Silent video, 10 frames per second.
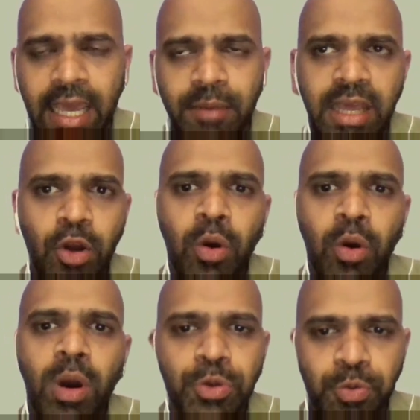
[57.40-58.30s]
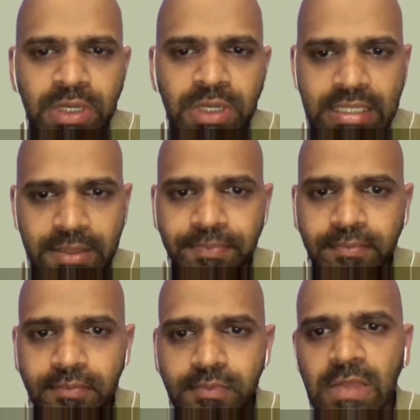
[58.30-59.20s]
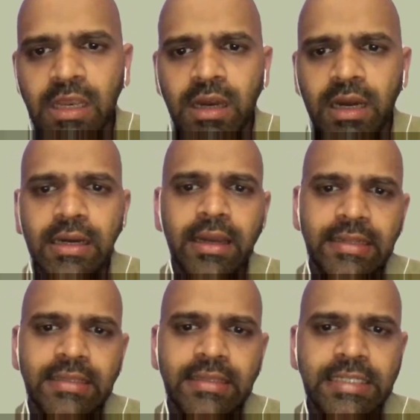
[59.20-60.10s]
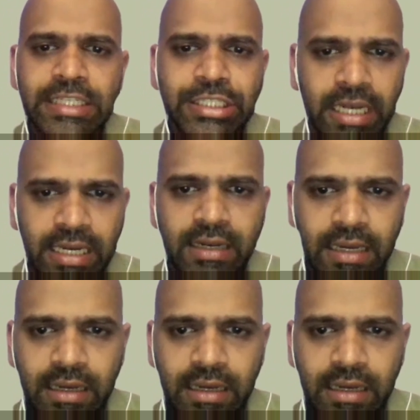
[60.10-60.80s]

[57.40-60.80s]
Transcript: and men go out to work. In traditional